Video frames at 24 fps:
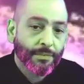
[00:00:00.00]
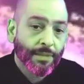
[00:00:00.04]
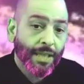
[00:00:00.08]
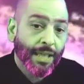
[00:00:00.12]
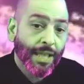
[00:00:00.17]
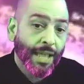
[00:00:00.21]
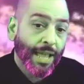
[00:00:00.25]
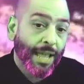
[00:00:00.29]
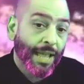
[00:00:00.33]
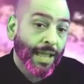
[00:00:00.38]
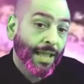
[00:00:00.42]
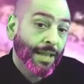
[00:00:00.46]

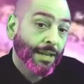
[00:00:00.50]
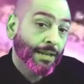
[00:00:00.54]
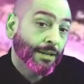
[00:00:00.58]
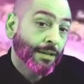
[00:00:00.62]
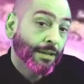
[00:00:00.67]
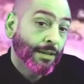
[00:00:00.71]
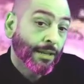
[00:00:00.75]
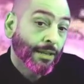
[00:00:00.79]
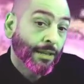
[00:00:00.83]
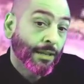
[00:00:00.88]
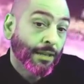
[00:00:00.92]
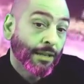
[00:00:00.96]
Hey, and
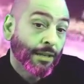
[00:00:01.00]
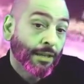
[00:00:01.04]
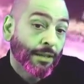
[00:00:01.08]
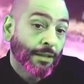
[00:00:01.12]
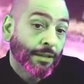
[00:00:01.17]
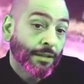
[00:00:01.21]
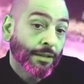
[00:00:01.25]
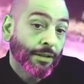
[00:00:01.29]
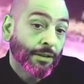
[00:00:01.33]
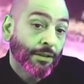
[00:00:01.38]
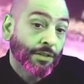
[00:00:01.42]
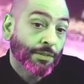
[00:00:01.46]

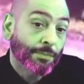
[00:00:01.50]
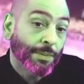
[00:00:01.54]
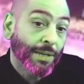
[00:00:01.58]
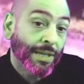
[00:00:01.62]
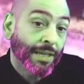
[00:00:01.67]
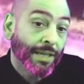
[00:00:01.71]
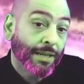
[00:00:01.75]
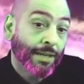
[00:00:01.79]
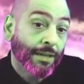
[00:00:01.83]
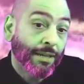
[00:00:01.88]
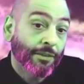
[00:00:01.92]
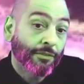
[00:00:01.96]
you know,
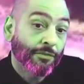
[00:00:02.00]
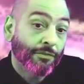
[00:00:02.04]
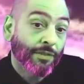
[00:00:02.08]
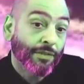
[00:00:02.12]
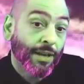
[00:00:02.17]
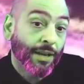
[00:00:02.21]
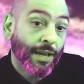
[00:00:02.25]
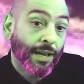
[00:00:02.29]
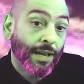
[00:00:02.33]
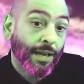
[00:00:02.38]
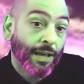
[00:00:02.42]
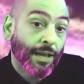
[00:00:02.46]
speaking of
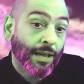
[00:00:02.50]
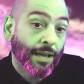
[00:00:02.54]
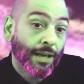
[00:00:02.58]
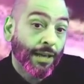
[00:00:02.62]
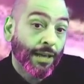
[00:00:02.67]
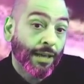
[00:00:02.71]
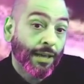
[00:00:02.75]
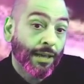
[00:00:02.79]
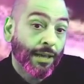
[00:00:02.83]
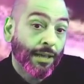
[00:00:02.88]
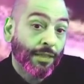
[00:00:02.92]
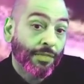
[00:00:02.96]

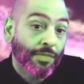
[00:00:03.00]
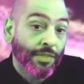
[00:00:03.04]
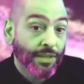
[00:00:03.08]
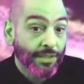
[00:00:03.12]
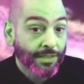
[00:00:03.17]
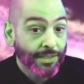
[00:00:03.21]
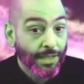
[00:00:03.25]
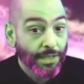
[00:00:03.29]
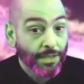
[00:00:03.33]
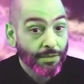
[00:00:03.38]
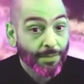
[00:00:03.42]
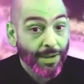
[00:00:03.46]
uh, things
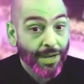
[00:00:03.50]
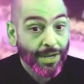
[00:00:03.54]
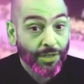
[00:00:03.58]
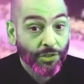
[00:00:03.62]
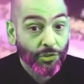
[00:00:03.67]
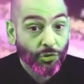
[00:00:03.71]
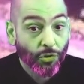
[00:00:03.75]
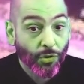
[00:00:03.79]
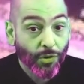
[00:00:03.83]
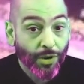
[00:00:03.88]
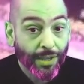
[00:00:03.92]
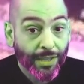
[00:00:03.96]
that you might
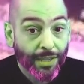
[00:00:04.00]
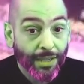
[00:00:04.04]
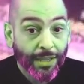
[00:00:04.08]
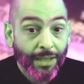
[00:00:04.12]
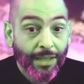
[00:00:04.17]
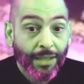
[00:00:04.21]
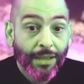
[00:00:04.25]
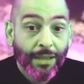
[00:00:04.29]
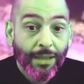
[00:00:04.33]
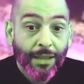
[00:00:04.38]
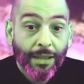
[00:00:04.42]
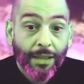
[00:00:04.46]
enjoy,
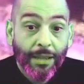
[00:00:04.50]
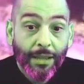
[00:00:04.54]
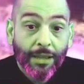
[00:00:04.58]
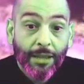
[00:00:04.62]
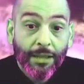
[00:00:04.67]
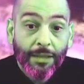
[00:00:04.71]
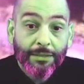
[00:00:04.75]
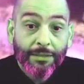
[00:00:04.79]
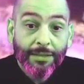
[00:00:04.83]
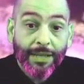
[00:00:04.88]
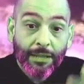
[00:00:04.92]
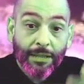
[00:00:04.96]

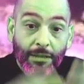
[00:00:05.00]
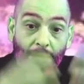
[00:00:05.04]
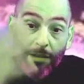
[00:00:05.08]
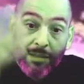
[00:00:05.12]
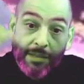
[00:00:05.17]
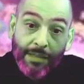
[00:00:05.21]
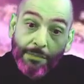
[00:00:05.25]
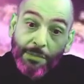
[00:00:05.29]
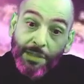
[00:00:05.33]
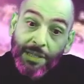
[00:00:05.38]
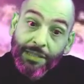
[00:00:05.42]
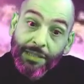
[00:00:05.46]
take a look at
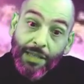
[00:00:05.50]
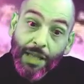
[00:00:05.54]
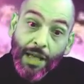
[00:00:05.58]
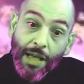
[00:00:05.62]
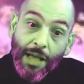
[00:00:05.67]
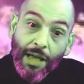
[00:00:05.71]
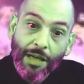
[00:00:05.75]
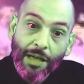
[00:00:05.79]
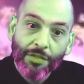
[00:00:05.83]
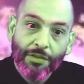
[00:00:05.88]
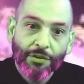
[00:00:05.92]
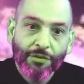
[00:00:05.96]
some of these
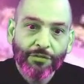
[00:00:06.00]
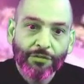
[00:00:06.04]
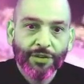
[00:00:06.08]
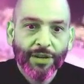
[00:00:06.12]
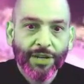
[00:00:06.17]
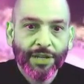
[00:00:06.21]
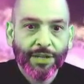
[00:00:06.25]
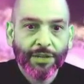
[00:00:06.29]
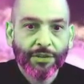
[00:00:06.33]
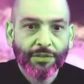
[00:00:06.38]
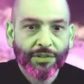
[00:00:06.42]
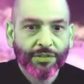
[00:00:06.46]
other
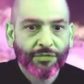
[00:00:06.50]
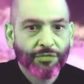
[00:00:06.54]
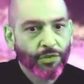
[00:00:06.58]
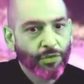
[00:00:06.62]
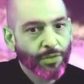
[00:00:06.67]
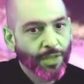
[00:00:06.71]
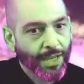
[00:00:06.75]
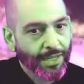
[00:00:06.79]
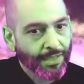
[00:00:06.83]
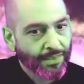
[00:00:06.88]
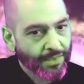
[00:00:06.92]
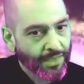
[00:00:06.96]
videos. If you
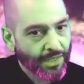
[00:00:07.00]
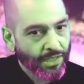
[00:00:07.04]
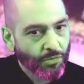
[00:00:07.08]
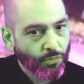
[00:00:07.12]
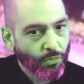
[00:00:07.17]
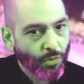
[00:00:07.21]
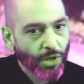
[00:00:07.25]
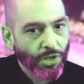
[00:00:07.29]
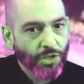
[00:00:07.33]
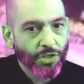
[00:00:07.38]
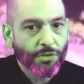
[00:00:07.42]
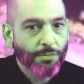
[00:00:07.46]
like this
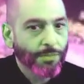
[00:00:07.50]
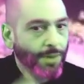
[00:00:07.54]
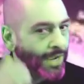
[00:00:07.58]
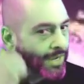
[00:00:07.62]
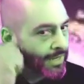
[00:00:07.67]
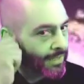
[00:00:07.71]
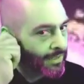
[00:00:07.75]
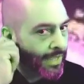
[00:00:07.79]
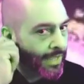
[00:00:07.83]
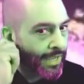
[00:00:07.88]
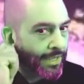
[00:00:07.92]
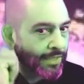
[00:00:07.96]
one, you
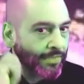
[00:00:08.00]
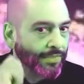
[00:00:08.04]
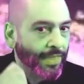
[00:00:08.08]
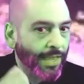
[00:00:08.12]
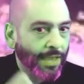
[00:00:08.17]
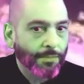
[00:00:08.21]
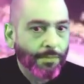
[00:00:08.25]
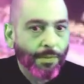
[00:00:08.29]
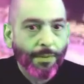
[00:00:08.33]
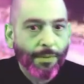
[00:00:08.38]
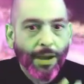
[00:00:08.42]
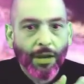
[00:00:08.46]
might like
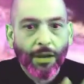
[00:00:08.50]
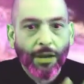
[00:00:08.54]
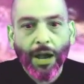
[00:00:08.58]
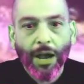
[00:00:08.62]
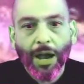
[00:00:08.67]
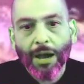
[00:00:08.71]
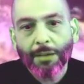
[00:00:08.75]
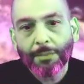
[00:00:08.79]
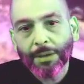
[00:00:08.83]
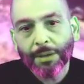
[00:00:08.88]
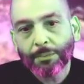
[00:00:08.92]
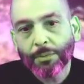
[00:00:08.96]
them about
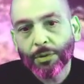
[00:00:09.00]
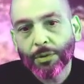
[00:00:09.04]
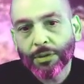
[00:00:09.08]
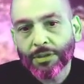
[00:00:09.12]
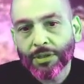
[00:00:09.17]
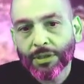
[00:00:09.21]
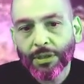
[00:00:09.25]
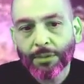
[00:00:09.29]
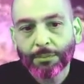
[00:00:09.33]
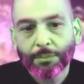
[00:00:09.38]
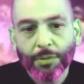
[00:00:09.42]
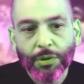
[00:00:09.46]
comic books
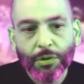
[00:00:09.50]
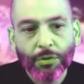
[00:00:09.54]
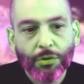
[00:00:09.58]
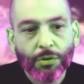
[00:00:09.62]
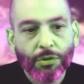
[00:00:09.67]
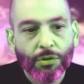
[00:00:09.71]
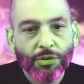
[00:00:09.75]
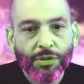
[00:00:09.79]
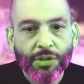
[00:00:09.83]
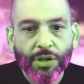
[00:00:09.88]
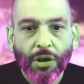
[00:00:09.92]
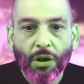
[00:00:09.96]
and
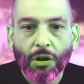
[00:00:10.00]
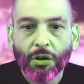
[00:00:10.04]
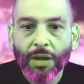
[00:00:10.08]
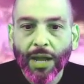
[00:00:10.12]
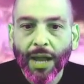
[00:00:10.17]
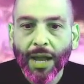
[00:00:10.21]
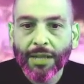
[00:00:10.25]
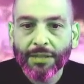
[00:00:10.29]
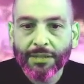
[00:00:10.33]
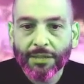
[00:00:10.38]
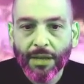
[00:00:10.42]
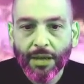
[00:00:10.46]
computers and all
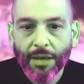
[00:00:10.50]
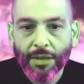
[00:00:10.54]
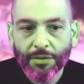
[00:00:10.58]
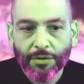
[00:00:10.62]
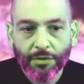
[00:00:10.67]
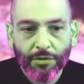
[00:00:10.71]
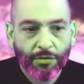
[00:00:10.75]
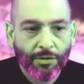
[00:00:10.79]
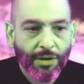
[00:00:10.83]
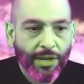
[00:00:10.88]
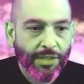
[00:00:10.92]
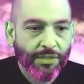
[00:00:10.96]
kinds of other
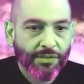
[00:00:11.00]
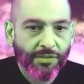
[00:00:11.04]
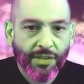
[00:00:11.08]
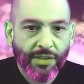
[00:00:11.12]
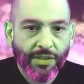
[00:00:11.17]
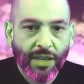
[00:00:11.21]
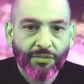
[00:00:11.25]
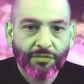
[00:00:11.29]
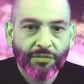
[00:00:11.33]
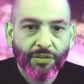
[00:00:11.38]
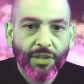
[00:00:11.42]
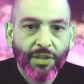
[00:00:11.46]
great
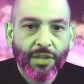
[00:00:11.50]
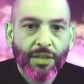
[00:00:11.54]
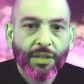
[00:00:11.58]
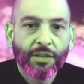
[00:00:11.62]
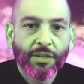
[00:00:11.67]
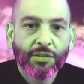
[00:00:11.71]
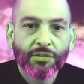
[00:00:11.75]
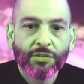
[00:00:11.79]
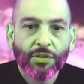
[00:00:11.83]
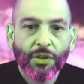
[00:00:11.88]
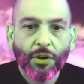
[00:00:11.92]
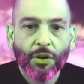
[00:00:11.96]
stuff.
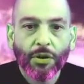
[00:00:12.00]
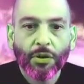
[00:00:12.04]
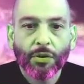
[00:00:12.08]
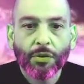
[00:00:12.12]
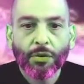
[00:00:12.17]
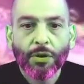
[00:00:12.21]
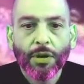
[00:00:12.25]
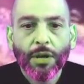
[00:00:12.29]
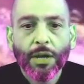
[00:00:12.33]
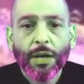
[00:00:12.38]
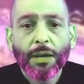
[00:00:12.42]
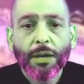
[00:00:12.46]

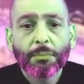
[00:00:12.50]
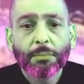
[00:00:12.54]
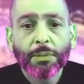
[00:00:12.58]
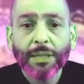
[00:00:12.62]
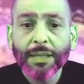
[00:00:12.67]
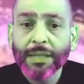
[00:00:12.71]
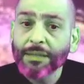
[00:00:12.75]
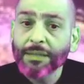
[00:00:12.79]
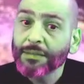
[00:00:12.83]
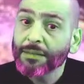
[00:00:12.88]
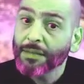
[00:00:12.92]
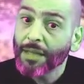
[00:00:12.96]
So
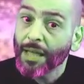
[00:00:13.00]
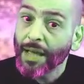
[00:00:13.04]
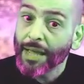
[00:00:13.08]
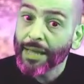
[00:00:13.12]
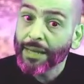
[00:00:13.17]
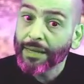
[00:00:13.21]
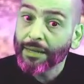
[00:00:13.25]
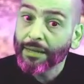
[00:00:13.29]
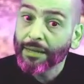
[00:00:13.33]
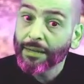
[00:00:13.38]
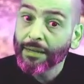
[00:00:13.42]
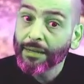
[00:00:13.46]
please
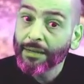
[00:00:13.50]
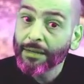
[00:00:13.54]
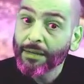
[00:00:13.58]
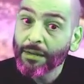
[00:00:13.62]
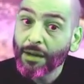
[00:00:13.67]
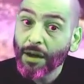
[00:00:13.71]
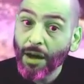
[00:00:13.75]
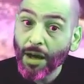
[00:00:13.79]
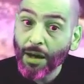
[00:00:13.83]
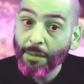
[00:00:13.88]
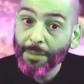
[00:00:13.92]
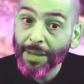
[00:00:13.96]
like,
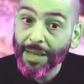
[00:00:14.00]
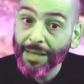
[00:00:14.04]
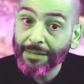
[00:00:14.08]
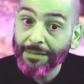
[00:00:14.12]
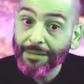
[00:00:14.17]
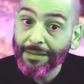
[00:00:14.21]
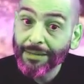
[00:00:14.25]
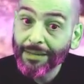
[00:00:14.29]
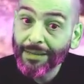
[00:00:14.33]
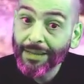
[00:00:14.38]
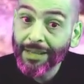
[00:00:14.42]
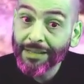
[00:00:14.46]
comment,
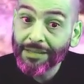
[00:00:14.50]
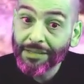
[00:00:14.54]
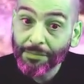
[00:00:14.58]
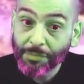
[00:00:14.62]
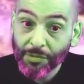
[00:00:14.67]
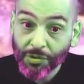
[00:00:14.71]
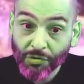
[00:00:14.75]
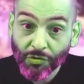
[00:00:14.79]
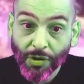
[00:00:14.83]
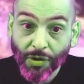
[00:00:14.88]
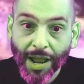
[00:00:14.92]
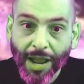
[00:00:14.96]
and
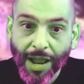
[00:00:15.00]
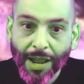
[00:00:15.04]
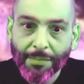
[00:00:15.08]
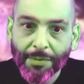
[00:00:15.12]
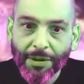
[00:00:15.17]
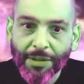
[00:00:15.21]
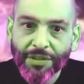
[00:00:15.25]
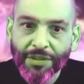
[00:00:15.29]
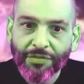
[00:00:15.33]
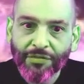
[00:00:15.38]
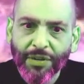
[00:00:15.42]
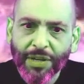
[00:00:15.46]
subscribe
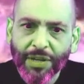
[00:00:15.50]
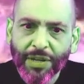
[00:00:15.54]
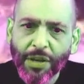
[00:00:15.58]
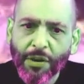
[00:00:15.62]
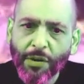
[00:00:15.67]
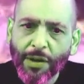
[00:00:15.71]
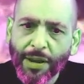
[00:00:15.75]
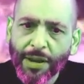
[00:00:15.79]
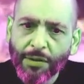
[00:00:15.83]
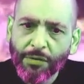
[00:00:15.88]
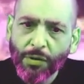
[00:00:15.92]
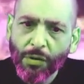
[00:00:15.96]
on this video
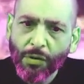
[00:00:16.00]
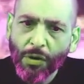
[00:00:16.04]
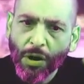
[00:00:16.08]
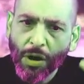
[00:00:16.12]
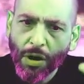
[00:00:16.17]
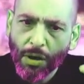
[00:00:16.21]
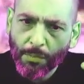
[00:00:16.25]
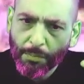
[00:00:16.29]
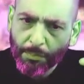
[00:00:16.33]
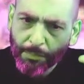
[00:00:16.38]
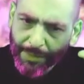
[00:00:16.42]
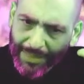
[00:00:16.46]
and
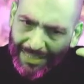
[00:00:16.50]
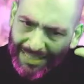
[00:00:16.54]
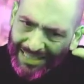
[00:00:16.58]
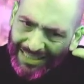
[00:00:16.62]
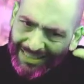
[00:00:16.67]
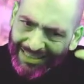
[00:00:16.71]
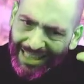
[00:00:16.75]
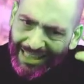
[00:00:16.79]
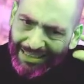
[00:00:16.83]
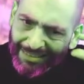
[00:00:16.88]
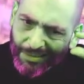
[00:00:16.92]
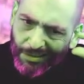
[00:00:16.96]
uh, click
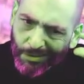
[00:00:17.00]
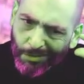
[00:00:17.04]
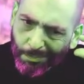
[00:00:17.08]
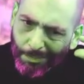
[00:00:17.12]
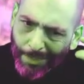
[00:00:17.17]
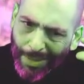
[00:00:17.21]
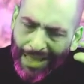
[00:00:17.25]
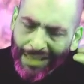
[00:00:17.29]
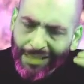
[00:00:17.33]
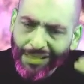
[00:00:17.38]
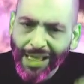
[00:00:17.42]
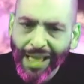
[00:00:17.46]
that little
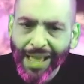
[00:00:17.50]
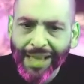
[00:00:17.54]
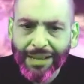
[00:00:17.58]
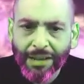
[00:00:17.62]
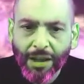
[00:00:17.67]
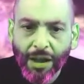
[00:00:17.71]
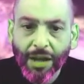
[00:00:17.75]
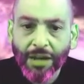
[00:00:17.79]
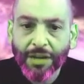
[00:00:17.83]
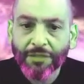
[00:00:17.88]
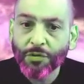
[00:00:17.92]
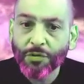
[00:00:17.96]
bell
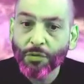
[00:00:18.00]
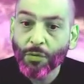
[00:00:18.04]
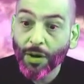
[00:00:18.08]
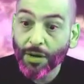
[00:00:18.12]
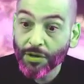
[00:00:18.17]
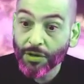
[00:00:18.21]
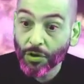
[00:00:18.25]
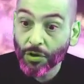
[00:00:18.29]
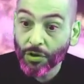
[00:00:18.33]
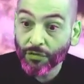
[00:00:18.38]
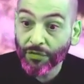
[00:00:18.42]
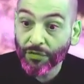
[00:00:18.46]
icon if you want
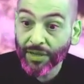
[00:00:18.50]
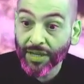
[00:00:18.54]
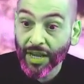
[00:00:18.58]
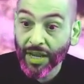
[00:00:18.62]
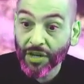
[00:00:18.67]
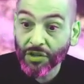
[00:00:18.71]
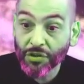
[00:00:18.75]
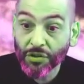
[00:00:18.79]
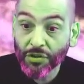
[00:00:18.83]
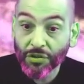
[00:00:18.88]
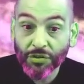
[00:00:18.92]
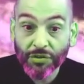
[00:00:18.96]

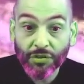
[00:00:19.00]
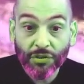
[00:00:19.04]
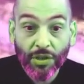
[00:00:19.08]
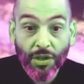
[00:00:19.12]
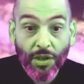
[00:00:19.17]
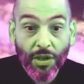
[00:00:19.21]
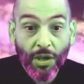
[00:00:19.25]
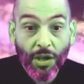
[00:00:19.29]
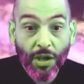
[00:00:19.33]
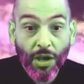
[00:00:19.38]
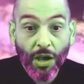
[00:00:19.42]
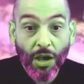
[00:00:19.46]
notifications
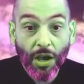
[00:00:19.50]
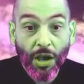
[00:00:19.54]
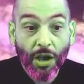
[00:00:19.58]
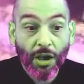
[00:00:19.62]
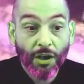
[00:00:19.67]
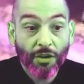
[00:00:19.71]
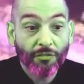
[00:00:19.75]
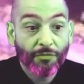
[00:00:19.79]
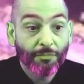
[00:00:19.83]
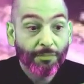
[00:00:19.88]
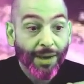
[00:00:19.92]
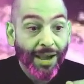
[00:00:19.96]

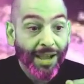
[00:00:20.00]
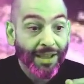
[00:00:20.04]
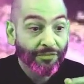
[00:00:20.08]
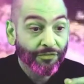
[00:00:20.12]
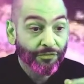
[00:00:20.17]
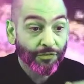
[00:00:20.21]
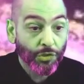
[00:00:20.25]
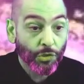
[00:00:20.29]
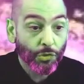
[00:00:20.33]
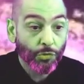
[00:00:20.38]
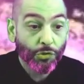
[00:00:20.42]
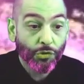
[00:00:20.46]
of my
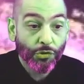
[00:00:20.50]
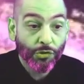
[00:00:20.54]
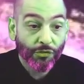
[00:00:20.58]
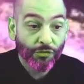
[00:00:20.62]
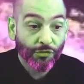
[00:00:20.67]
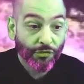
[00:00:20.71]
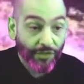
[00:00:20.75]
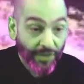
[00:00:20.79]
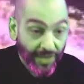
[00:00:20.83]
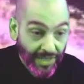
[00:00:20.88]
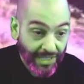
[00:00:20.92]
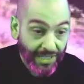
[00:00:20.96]
future
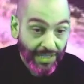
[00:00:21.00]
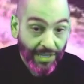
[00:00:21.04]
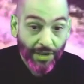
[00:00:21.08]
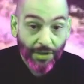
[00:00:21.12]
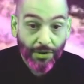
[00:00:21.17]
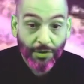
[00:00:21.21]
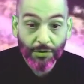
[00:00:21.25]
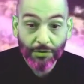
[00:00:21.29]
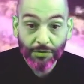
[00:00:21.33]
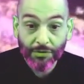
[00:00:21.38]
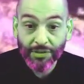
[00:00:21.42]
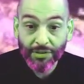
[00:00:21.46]

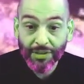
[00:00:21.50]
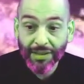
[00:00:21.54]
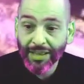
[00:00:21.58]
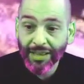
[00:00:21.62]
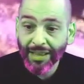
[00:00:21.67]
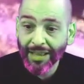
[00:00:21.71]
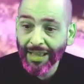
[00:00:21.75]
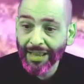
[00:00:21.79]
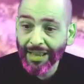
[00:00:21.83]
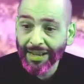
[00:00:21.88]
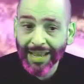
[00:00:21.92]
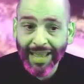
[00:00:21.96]
videos.
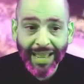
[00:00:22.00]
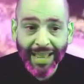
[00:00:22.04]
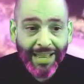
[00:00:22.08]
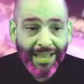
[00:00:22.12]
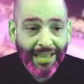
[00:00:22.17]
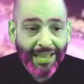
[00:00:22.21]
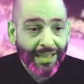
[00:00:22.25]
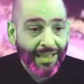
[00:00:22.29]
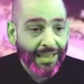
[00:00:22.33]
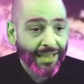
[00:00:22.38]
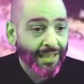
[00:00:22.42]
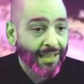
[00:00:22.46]
And hey,
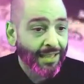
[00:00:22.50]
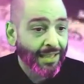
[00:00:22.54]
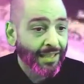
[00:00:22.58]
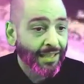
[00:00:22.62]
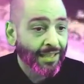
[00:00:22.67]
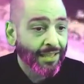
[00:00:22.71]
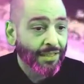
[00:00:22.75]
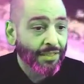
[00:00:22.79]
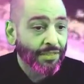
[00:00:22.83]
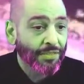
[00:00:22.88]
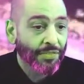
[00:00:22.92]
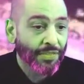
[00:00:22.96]

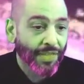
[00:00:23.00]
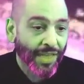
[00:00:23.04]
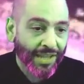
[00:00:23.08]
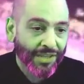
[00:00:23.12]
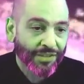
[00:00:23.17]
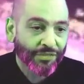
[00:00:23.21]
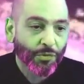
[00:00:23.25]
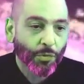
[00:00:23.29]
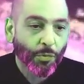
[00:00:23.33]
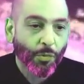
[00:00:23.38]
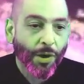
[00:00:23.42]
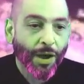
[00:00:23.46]
thanks
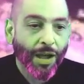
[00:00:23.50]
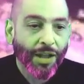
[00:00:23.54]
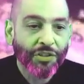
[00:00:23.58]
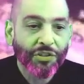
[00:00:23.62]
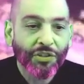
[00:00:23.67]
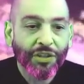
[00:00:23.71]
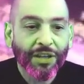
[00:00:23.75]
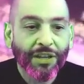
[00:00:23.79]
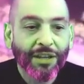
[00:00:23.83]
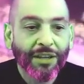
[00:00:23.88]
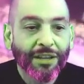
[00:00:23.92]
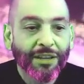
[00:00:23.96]
for watching.